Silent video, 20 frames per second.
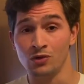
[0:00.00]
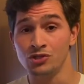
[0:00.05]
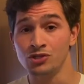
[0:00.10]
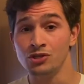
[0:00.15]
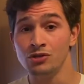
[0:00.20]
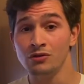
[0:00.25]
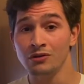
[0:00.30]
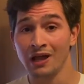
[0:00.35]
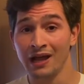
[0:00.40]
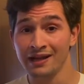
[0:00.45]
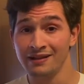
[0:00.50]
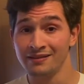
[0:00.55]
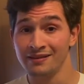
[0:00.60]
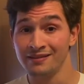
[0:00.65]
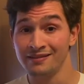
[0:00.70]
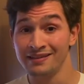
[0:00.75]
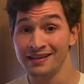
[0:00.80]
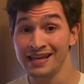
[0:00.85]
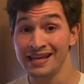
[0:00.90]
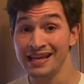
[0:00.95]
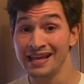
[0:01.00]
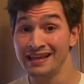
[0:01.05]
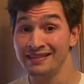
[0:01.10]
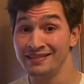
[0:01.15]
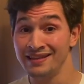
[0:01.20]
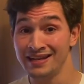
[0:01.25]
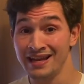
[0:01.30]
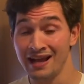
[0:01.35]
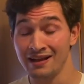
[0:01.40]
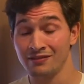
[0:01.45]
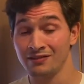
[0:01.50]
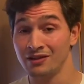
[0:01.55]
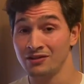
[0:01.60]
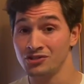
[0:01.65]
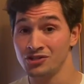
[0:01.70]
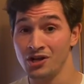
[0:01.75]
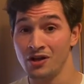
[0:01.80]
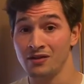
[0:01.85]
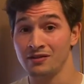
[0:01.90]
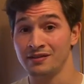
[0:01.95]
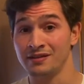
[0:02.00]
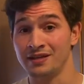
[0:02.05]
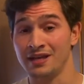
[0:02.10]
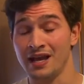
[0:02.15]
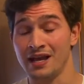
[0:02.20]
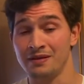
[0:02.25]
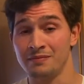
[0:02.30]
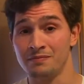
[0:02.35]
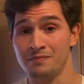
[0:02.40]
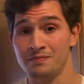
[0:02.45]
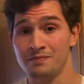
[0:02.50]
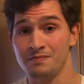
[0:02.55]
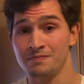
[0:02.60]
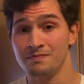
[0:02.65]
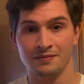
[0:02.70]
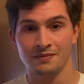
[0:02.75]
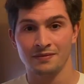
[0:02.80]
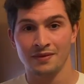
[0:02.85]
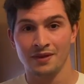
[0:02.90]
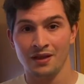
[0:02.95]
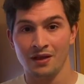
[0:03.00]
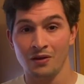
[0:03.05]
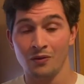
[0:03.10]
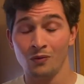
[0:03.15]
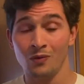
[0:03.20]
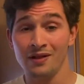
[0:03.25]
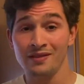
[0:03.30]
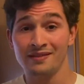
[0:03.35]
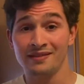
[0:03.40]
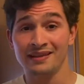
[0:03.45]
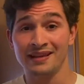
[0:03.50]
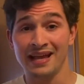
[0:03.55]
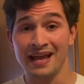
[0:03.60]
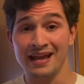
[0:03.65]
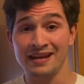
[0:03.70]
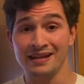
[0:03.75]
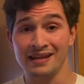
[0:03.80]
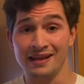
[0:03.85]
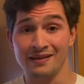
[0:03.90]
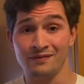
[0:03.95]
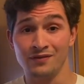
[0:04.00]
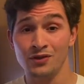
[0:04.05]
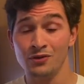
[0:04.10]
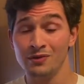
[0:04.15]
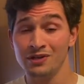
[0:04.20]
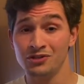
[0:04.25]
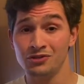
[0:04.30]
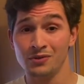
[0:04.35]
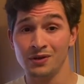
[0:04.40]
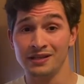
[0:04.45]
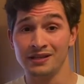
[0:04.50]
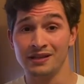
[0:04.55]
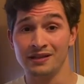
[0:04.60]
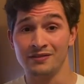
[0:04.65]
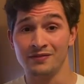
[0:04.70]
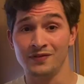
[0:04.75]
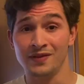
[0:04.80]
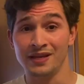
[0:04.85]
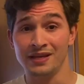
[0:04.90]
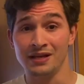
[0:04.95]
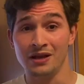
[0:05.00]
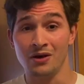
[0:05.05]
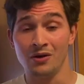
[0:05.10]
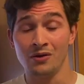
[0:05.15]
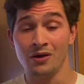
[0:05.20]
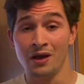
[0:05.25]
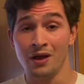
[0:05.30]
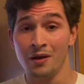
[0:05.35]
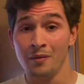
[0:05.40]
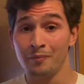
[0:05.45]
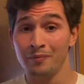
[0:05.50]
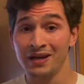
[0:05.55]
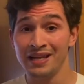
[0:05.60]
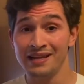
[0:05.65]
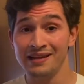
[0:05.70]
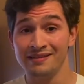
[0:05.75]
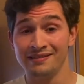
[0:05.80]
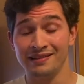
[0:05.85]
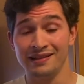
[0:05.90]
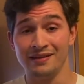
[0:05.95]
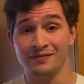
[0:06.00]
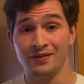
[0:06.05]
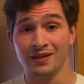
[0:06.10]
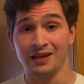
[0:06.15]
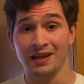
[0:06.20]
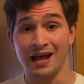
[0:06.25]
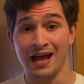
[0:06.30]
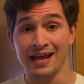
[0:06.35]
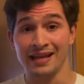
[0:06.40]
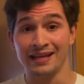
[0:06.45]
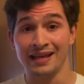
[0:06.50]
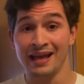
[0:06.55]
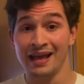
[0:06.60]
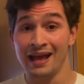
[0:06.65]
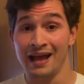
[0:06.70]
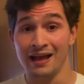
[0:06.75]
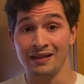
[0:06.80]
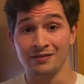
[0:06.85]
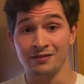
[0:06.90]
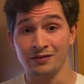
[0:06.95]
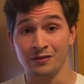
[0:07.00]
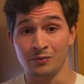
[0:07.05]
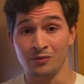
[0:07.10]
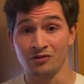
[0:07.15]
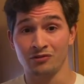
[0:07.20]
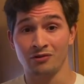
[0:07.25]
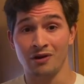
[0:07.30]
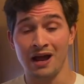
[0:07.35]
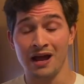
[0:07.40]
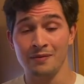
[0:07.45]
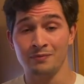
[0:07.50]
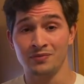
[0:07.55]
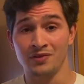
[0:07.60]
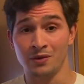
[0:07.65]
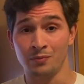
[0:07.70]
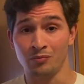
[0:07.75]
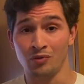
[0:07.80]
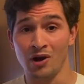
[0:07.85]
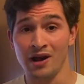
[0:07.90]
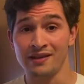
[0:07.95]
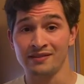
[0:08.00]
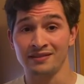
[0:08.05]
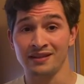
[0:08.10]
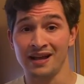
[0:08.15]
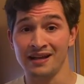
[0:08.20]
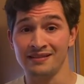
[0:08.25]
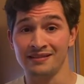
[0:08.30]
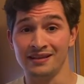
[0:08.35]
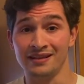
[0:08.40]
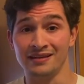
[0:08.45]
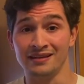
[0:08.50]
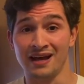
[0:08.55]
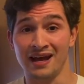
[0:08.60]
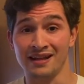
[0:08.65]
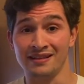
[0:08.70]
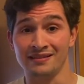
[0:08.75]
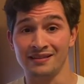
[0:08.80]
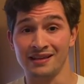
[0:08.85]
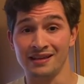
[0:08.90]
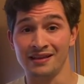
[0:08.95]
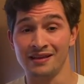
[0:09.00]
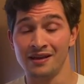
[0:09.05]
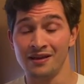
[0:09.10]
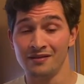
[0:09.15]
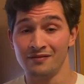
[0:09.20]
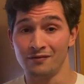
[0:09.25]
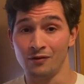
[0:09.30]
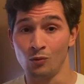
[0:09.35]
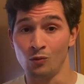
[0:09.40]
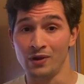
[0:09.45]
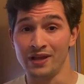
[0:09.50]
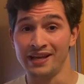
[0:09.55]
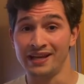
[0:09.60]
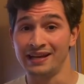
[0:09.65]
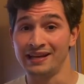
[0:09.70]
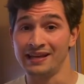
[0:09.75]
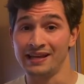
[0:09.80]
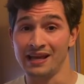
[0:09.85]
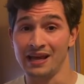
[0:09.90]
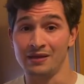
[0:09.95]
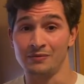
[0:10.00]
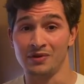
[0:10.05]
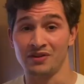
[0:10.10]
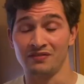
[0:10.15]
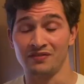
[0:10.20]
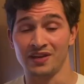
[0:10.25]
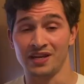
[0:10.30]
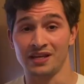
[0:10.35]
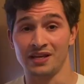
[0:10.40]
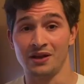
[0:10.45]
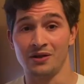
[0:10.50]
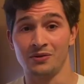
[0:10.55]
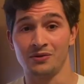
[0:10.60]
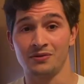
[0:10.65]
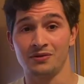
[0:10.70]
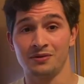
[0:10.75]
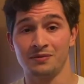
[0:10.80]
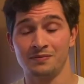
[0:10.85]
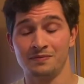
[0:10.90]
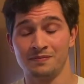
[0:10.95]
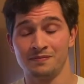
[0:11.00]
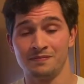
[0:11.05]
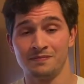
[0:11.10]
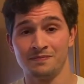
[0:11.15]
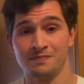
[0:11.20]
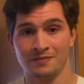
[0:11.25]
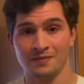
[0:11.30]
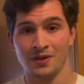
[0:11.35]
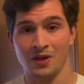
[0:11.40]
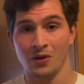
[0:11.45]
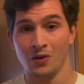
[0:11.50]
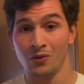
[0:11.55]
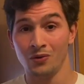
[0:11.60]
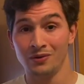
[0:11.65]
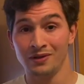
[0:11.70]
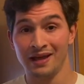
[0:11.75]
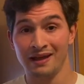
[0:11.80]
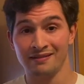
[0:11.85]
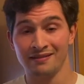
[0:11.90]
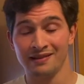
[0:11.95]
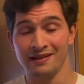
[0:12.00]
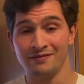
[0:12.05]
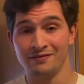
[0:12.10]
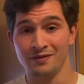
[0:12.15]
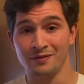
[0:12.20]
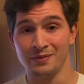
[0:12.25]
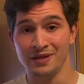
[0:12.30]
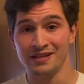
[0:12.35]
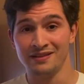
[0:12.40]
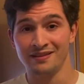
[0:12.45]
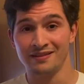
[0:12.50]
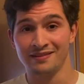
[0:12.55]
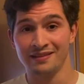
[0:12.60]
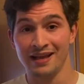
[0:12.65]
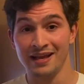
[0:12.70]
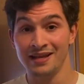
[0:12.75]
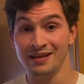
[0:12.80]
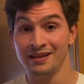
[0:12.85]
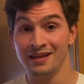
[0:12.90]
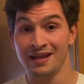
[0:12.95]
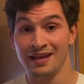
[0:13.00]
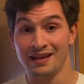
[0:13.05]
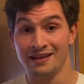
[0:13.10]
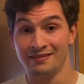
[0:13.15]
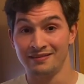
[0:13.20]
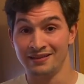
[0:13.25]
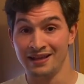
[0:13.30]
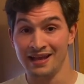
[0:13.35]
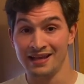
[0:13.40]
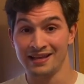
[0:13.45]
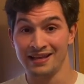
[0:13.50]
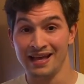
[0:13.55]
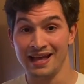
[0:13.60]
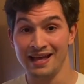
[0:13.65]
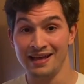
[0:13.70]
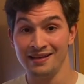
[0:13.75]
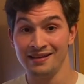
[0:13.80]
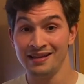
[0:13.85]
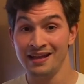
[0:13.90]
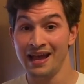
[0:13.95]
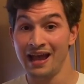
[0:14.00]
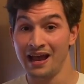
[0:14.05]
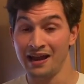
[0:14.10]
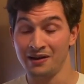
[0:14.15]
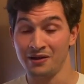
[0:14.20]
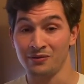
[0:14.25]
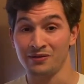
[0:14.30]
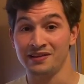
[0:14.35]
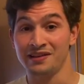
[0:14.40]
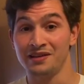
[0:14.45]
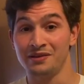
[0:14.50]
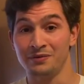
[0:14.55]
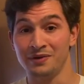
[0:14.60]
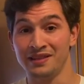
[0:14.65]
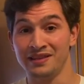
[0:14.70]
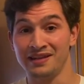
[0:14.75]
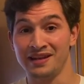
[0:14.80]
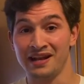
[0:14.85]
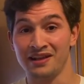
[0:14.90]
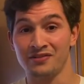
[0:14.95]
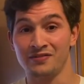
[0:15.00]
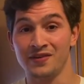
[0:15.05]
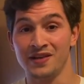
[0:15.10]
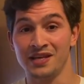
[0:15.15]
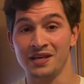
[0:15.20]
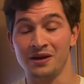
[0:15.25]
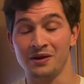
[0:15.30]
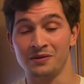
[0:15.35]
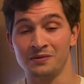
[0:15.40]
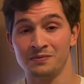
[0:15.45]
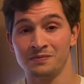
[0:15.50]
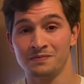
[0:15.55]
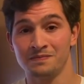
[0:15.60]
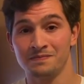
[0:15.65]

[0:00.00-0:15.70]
would you like to see in the next Uncharted game? Once again, if you enjoyed this video, please leave a like and subscribe to Prez1990 for weekly gaming videos. All that's left for me to say is take care, and I'll see you in the next video.